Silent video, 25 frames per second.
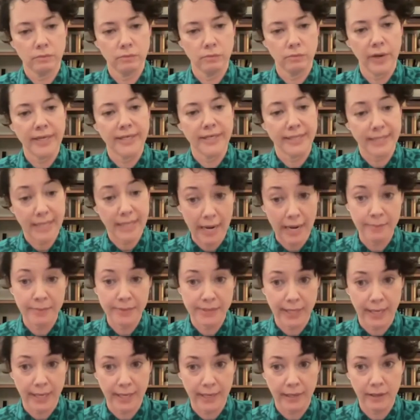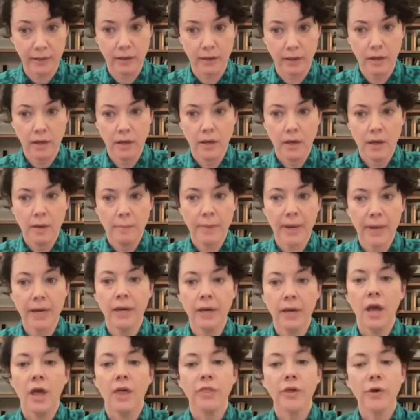we had to typeset it.
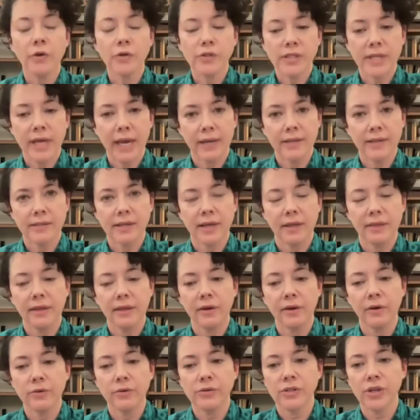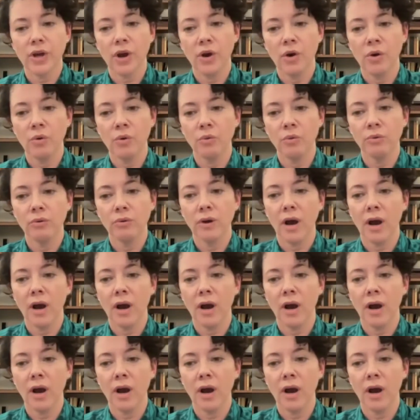But those texts, I think, are so,